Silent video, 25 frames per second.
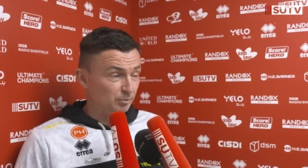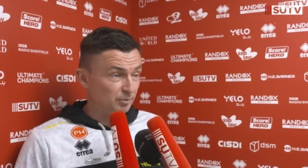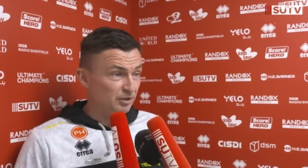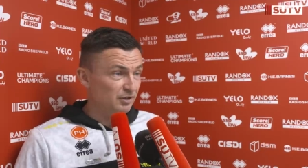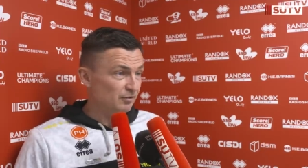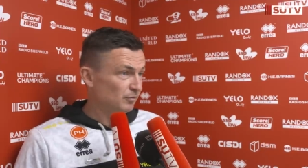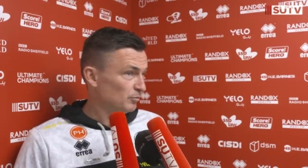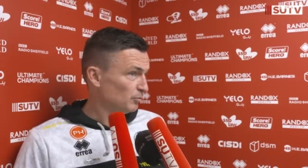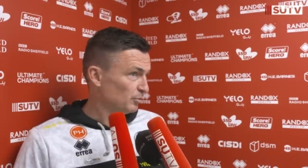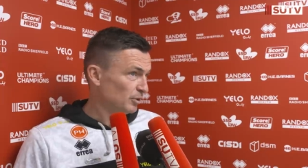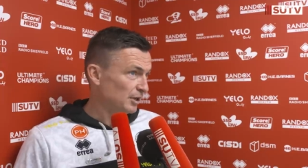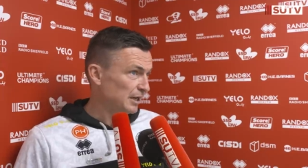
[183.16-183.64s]
him
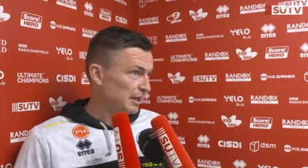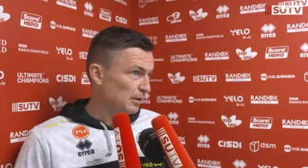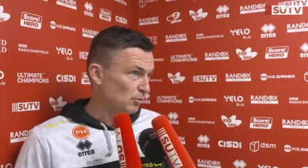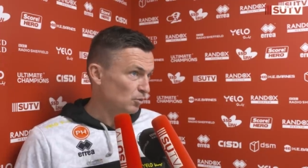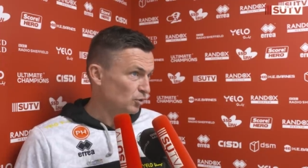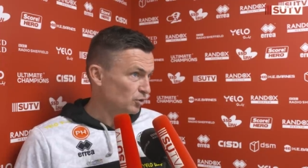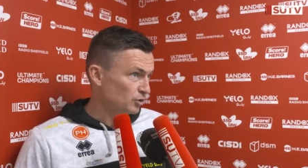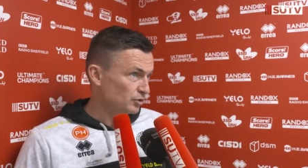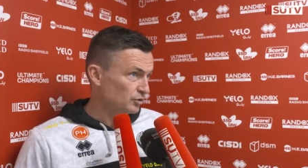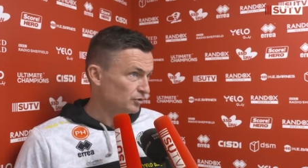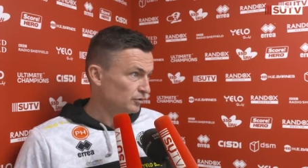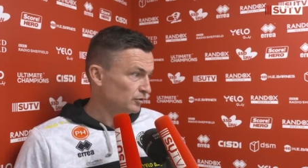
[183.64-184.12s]
given, but I
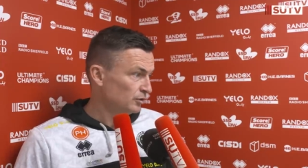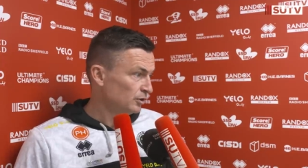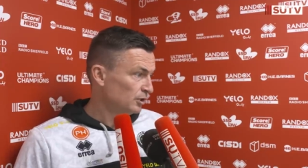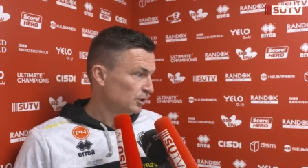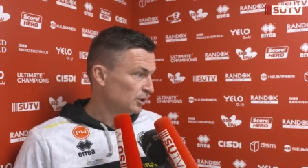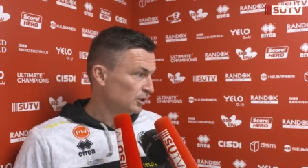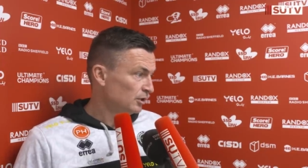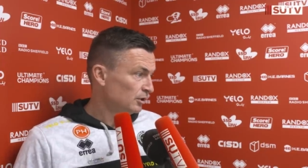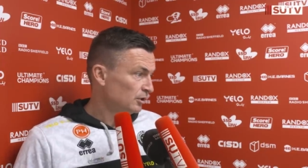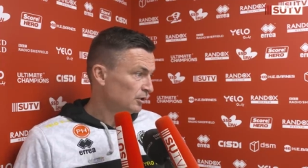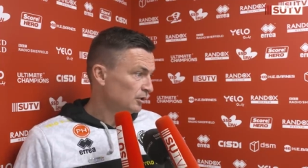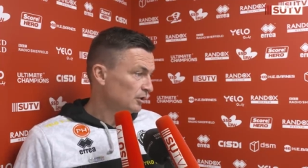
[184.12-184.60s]
wouldn't...
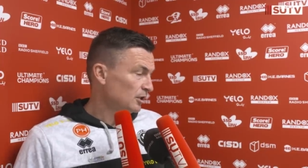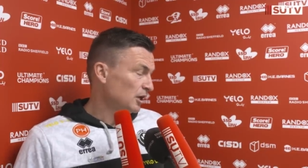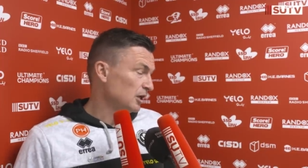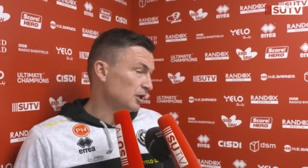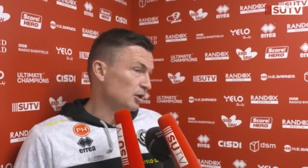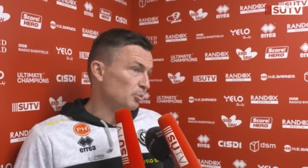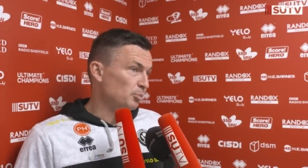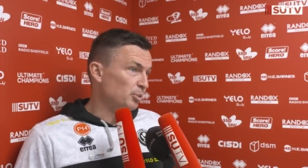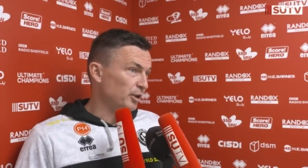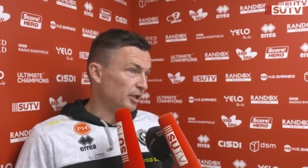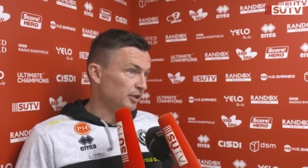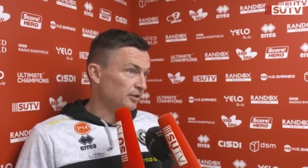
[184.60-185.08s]
I
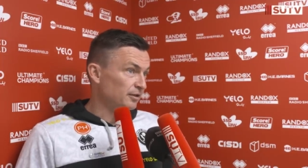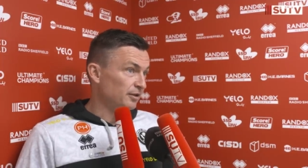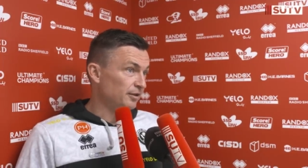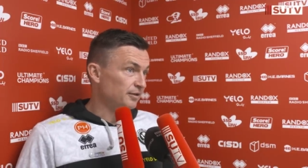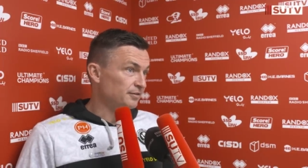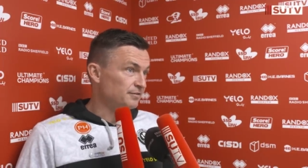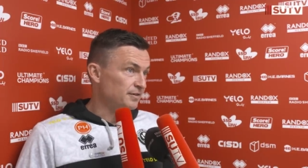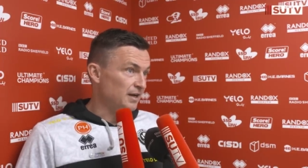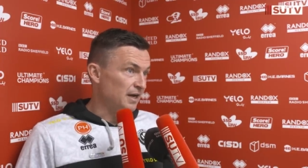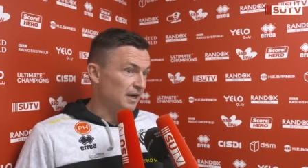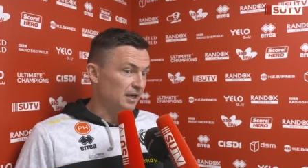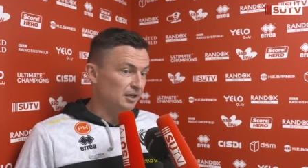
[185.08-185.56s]
appealed at
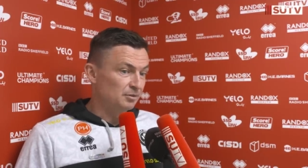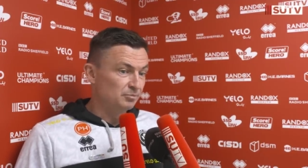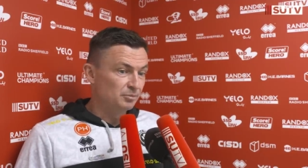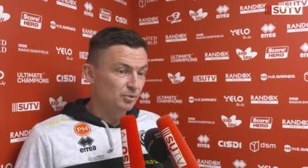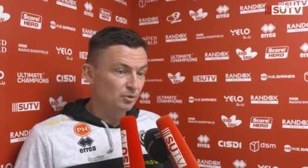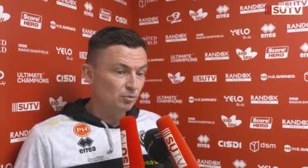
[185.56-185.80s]
the time,